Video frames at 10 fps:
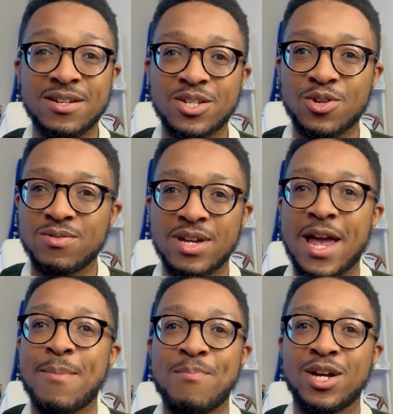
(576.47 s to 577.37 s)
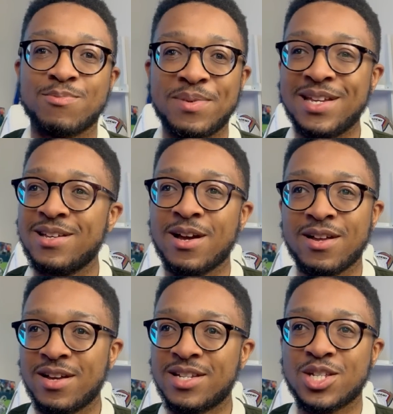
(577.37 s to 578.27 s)
So it must be
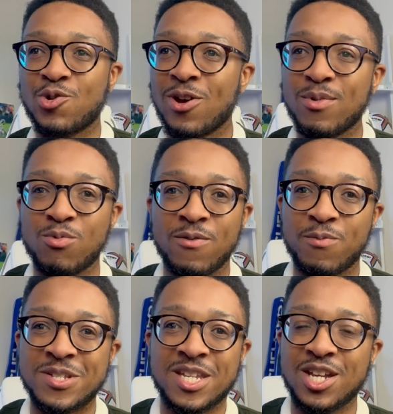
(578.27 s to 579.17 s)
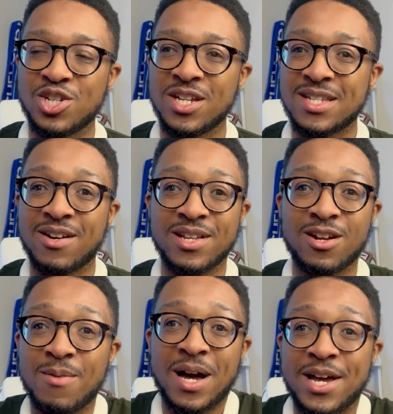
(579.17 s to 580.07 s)
a disagreement with Ziyech and the Saudi
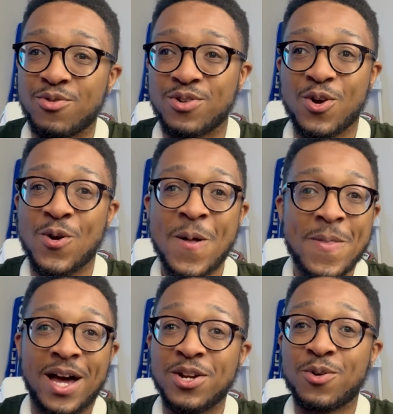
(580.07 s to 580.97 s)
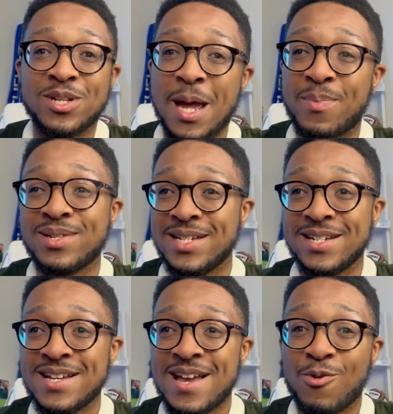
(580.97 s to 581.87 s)
club. I don't know. I don't know what's happened here.
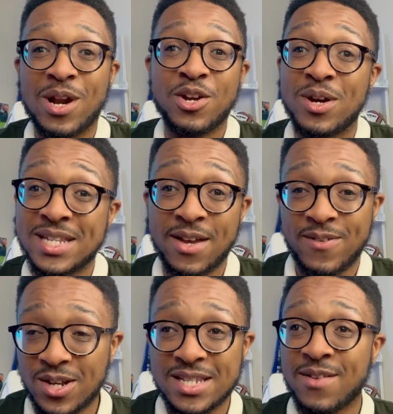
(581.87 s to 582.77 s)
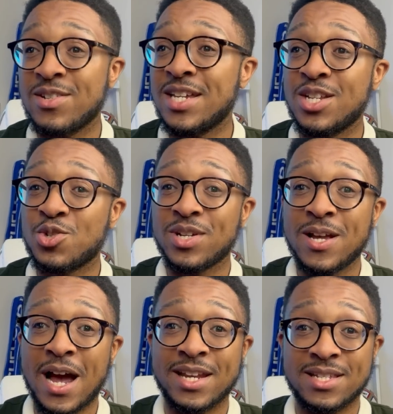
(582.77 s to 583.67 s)
All I know is that if he doesn't have a knee injury
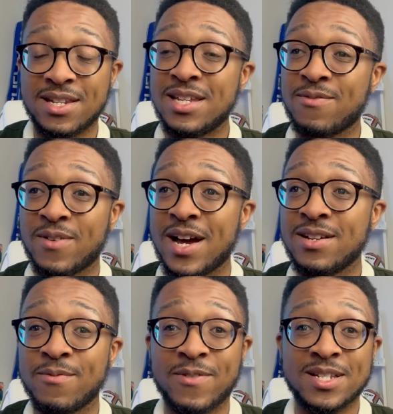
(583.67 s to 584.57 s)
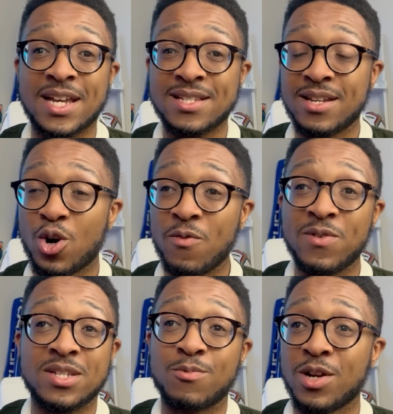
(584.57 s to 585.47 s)
and his knee's fine, then fantastic. Hopefully
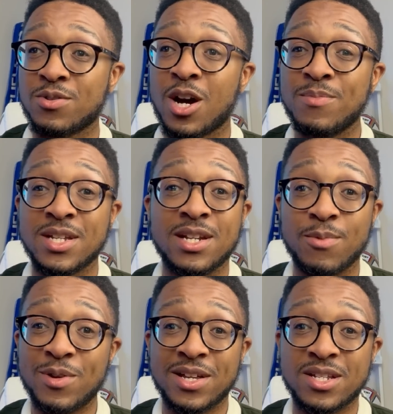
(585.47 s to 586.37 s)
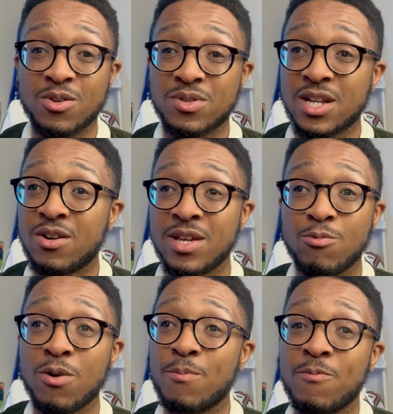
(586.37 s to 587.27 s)
someone else comes in and we can still sell. He
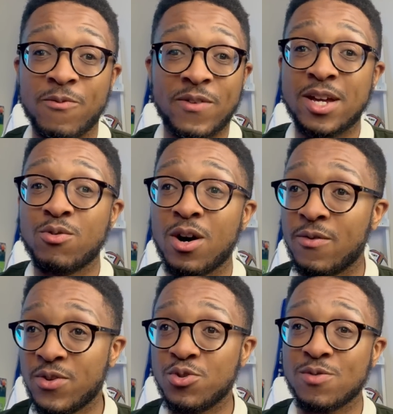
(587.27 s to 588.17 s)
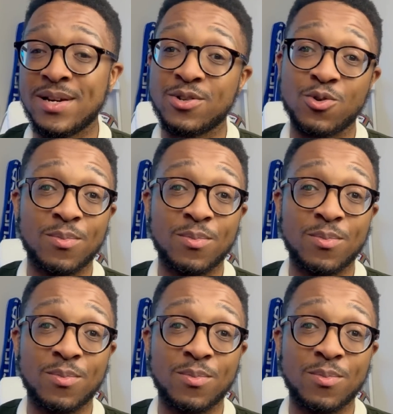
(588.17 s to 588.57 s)
won't fail a future medical.